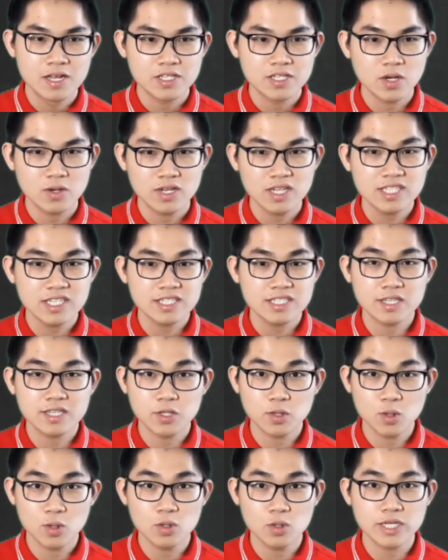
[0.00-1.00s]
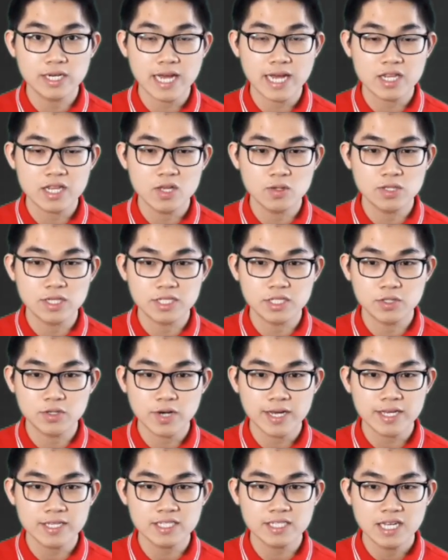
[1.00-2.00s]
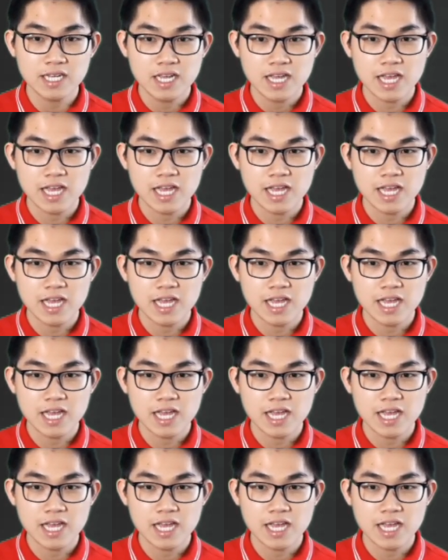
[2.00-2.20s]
So this is the solution that uses strings.